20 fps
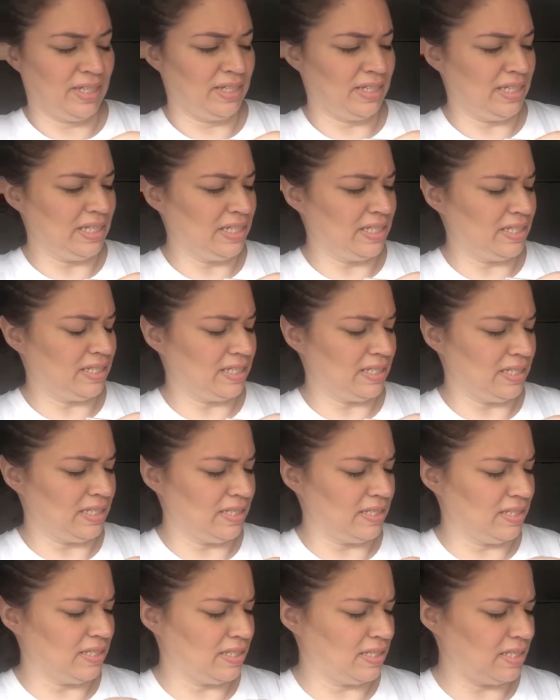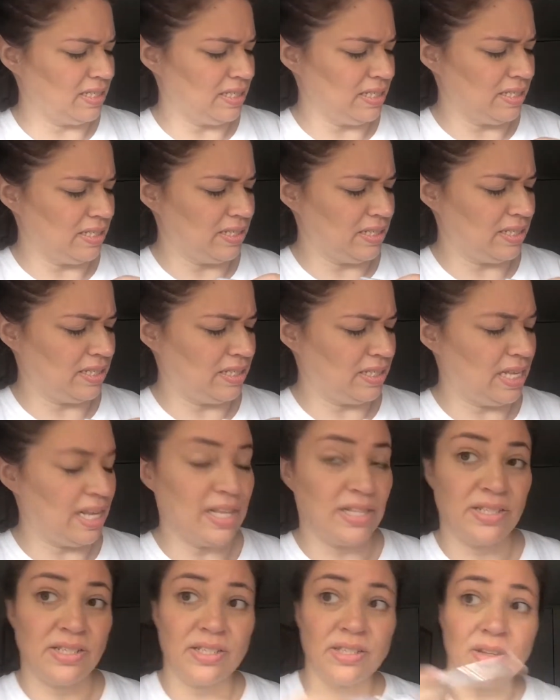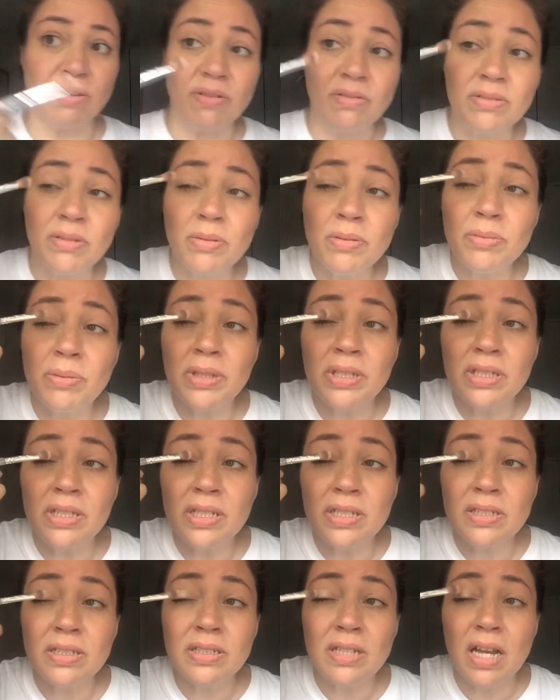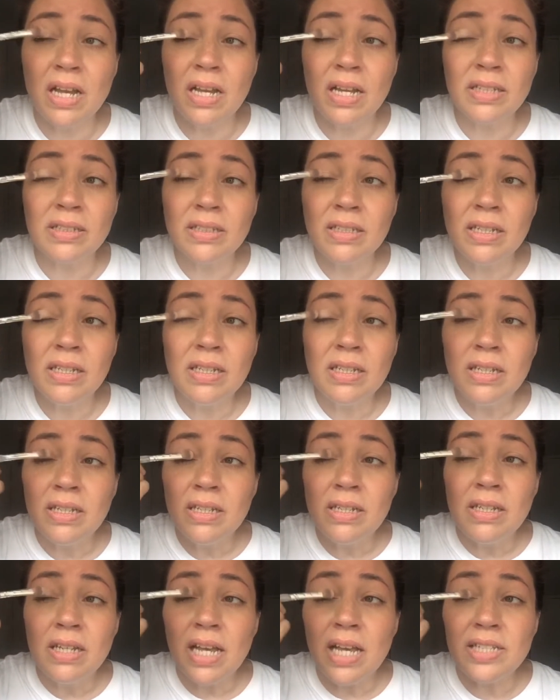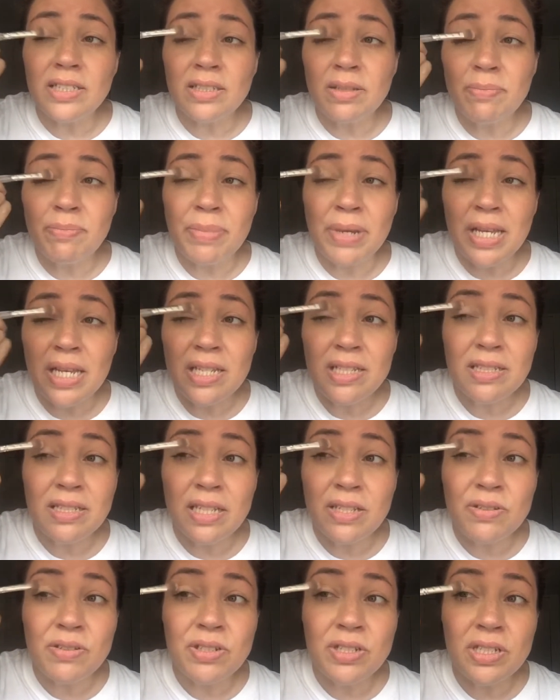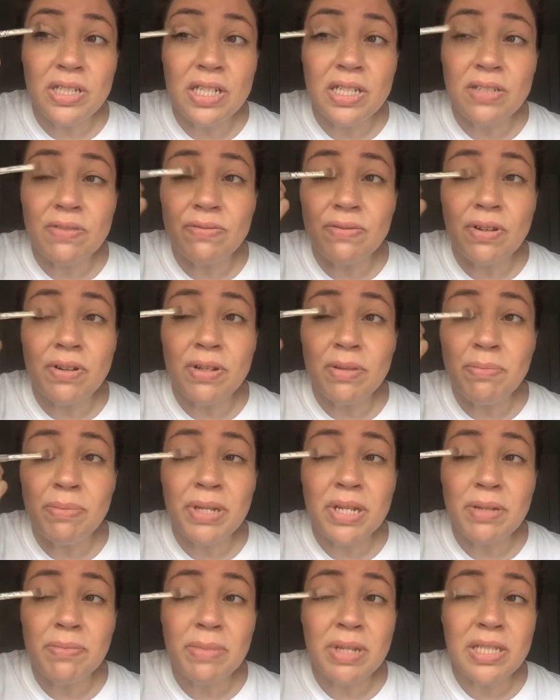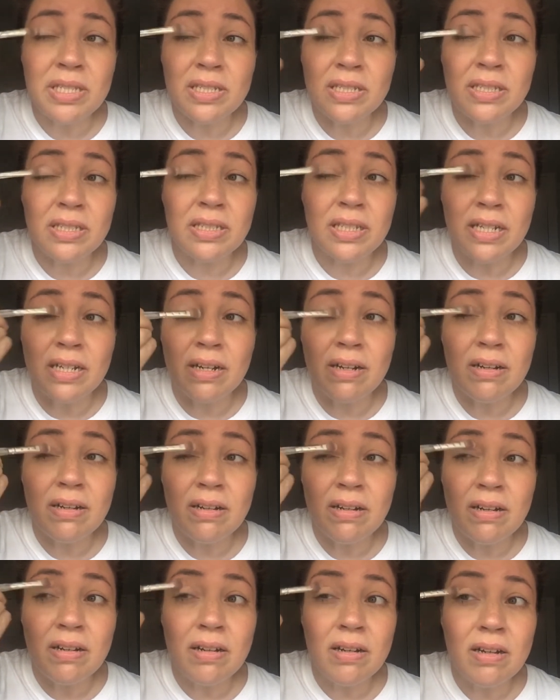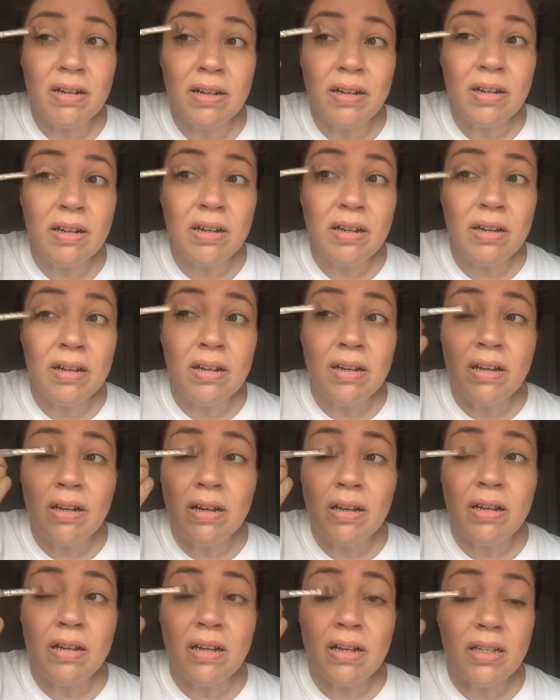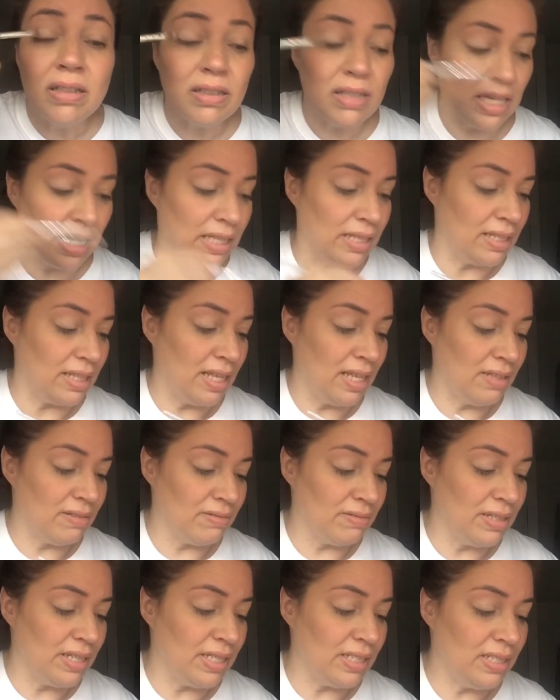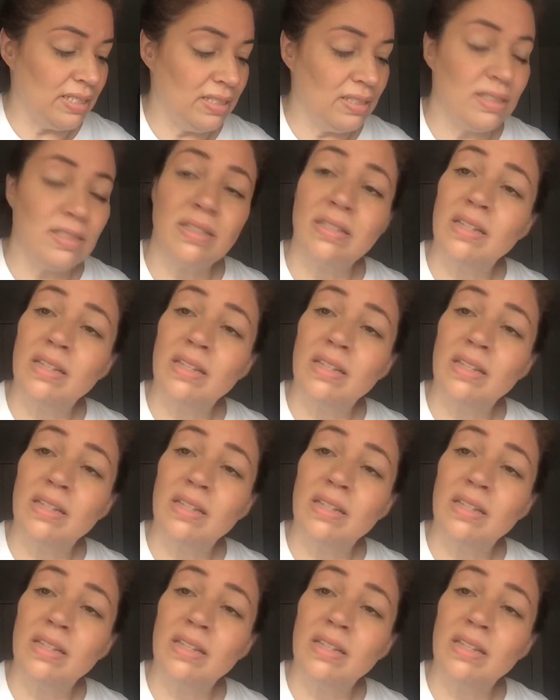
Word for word: This is in sandstone. Put this on as the base and you see it's very pigmented there. I like that already.